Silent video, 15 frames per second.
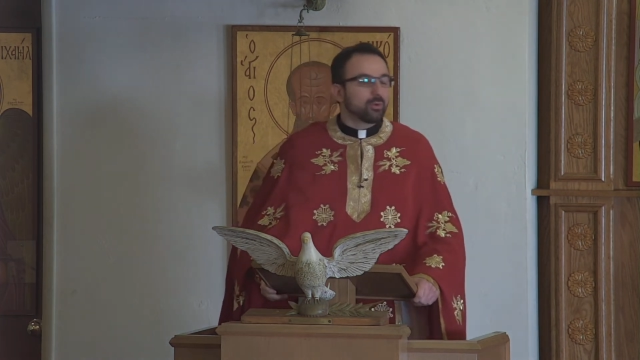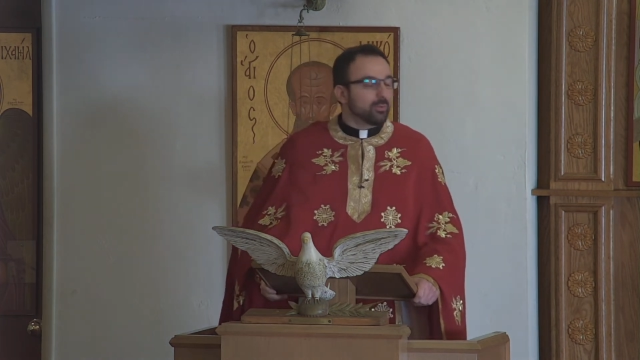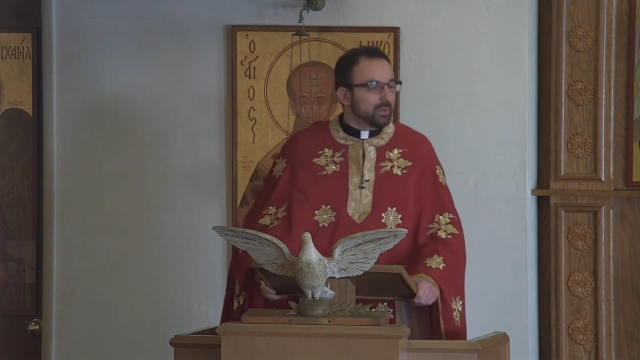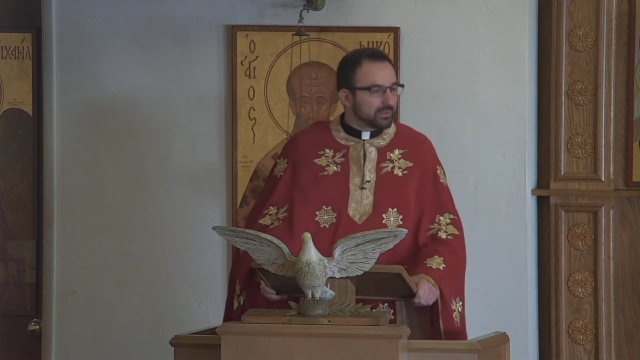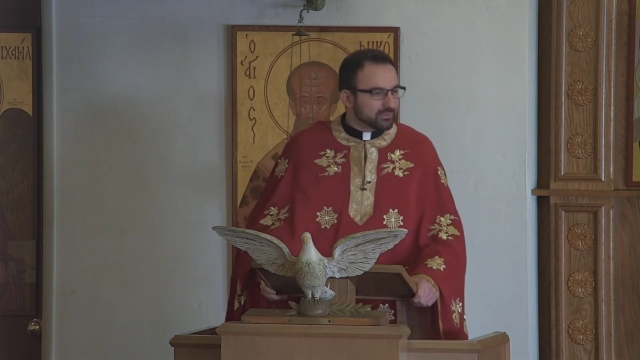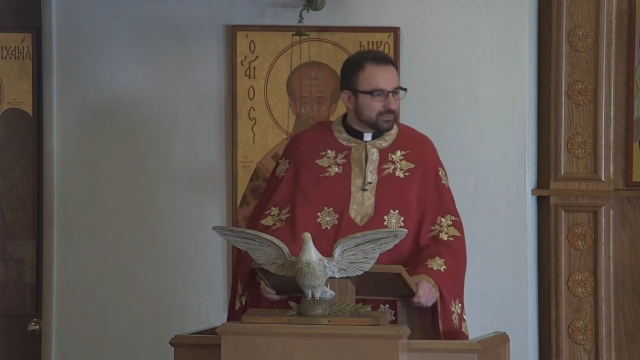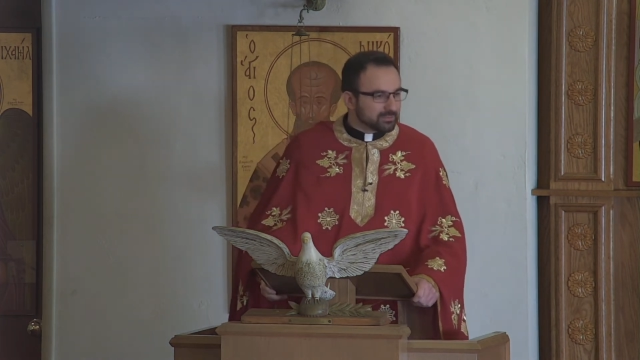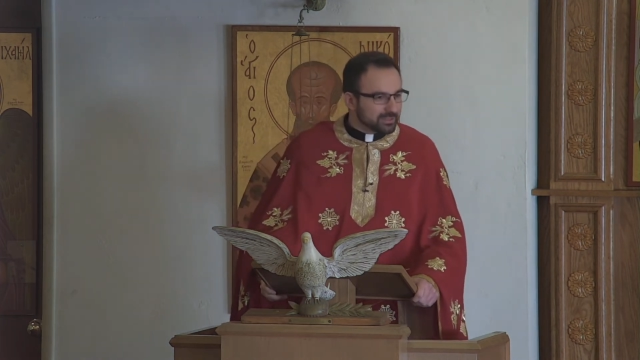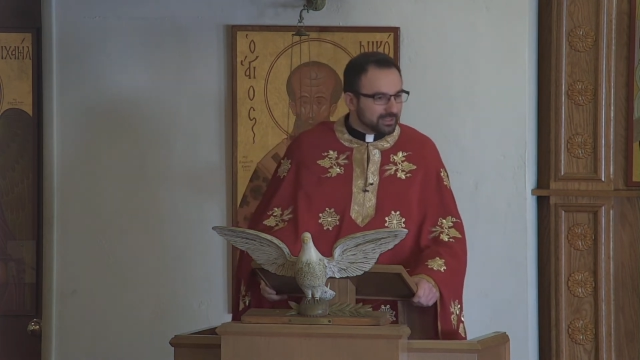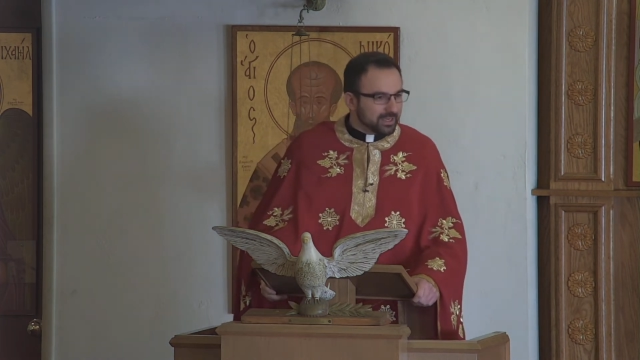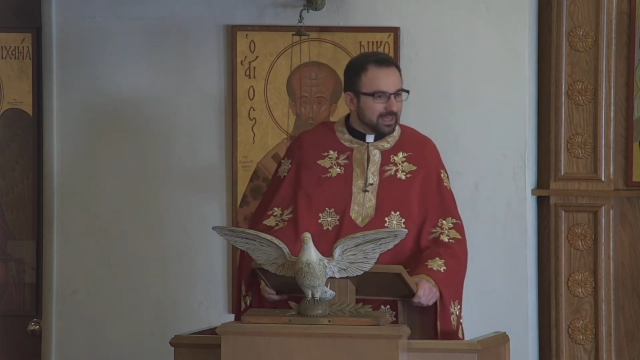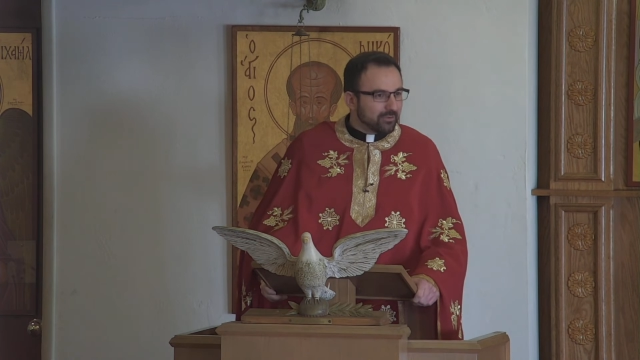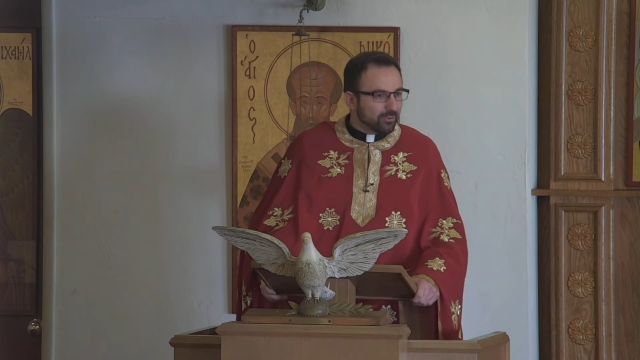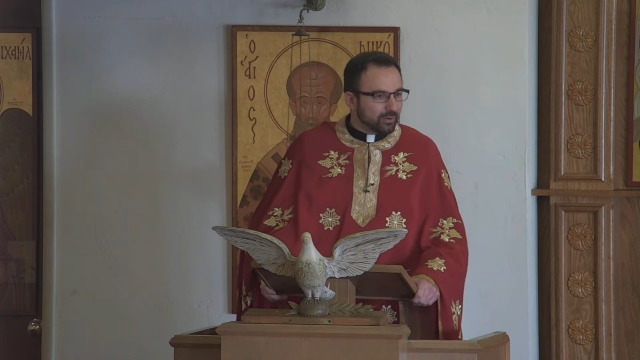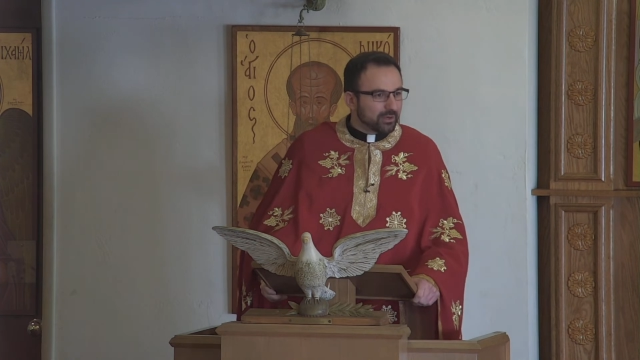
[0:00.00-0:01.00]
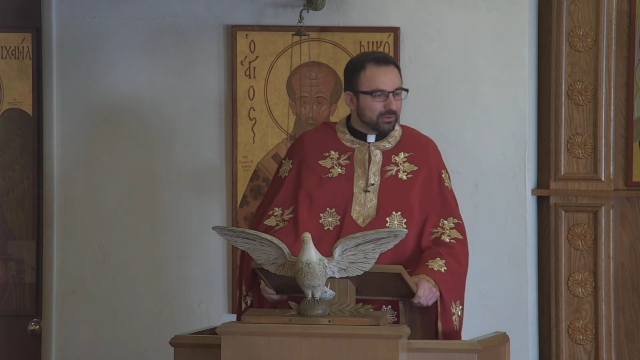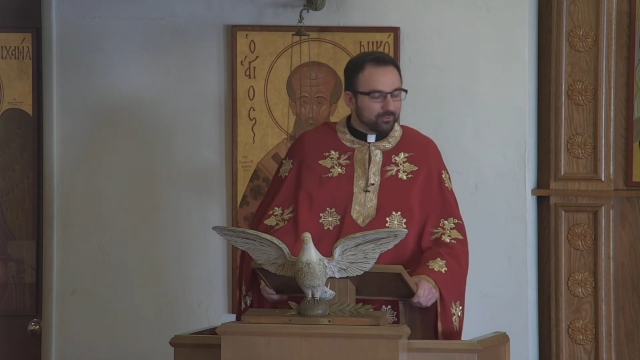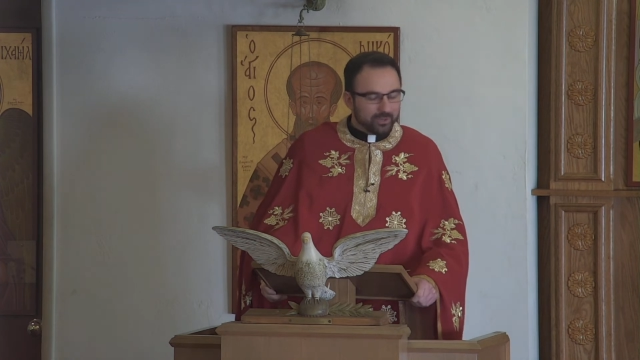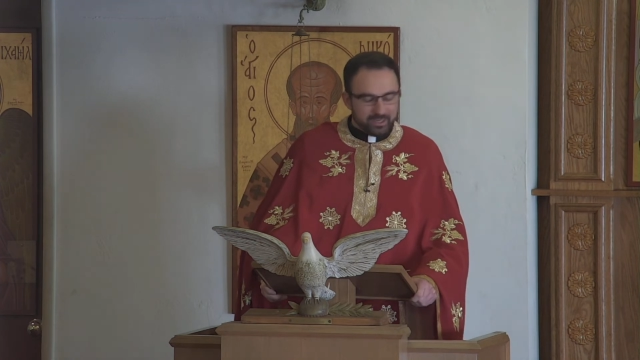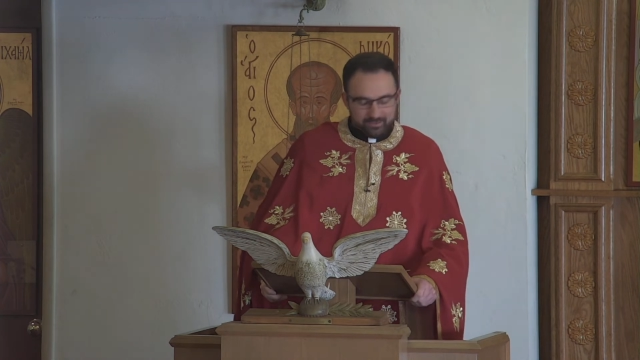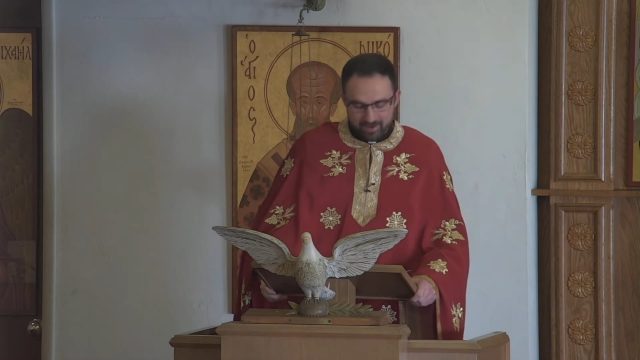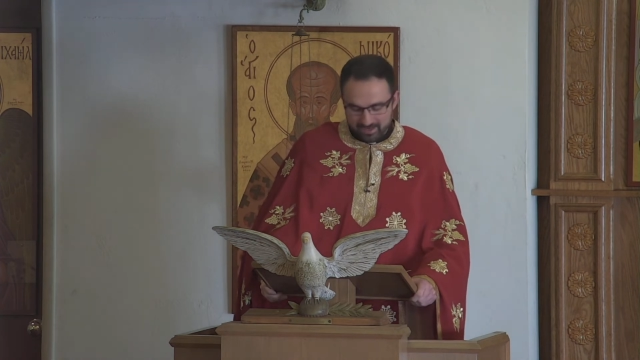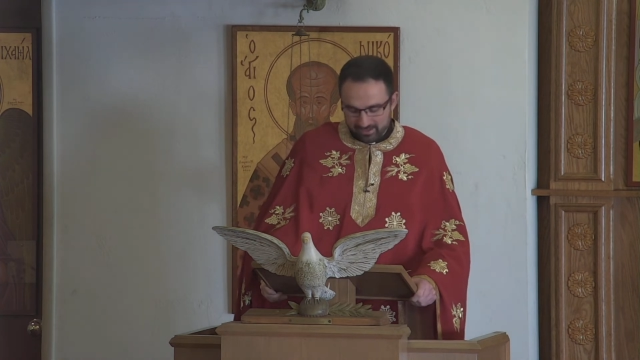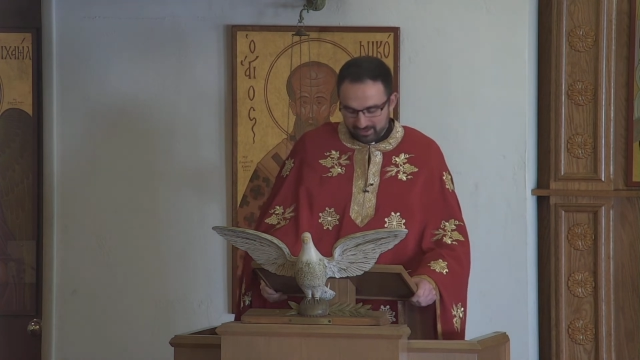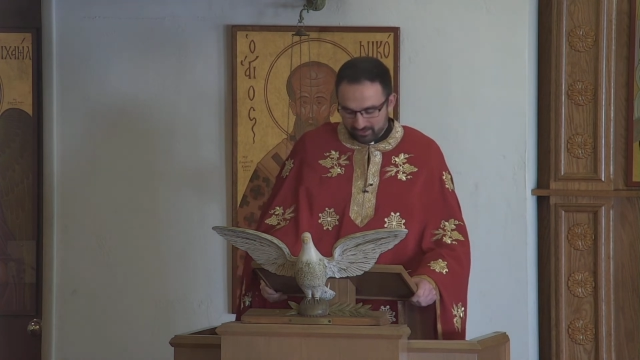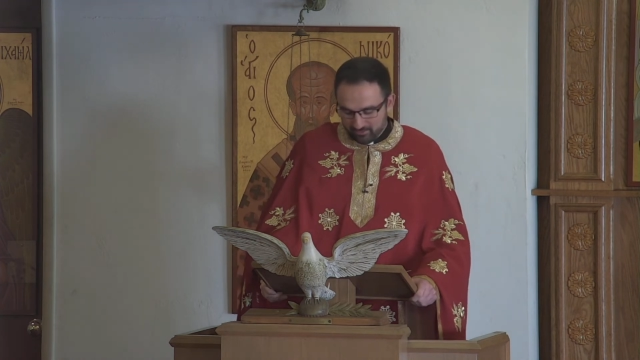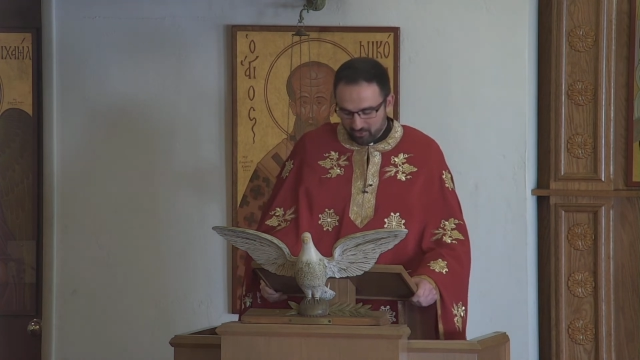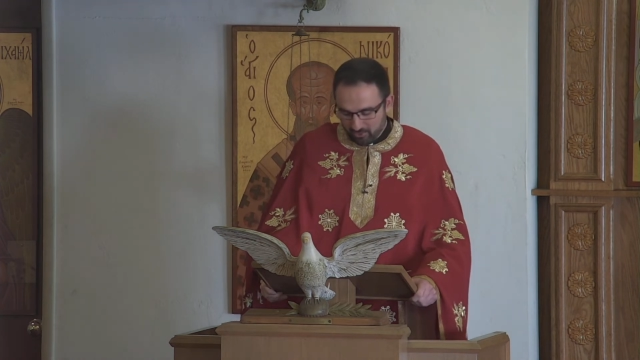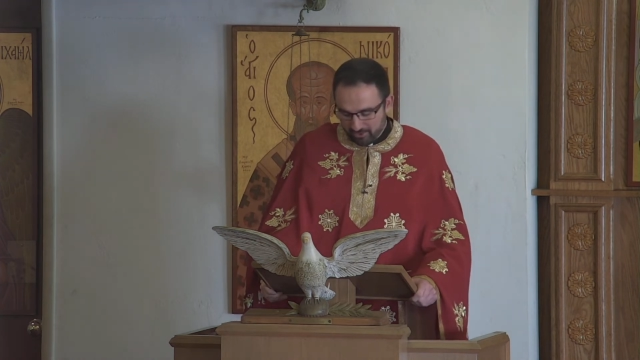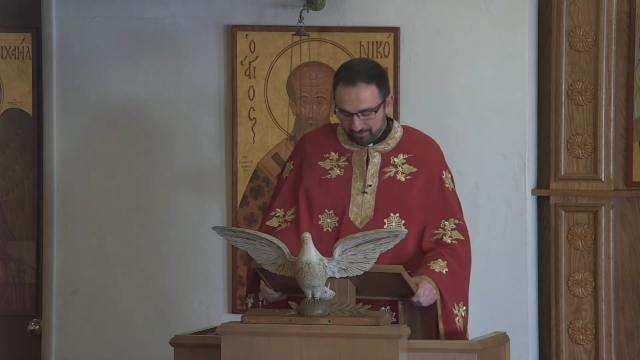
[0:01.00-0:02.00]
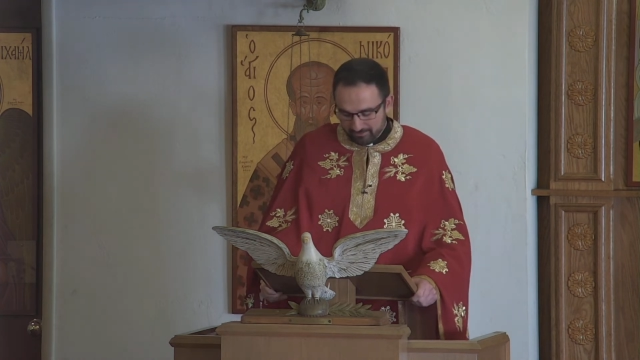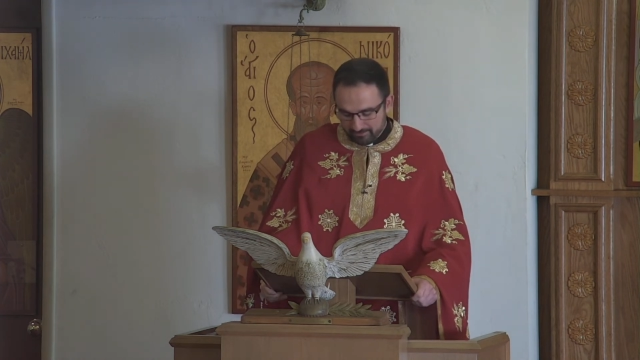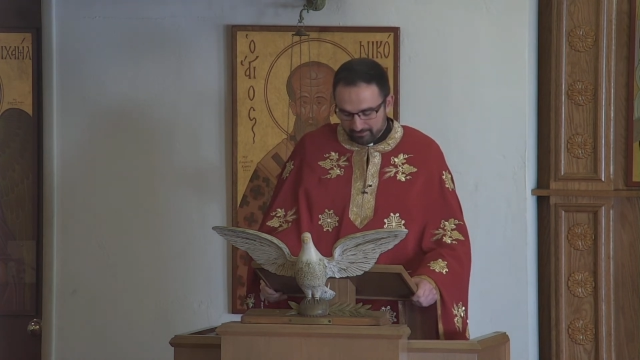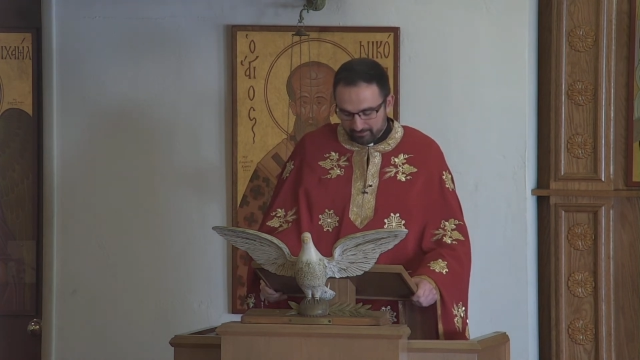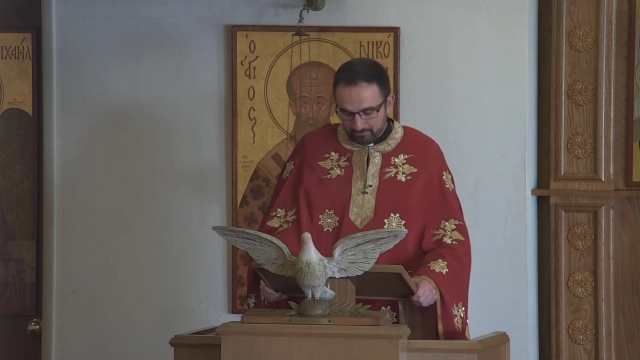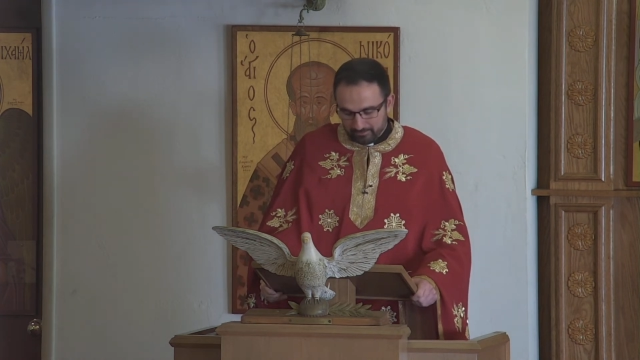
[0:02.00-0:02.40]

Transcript: 3 weeks from today, we're going to read about this more,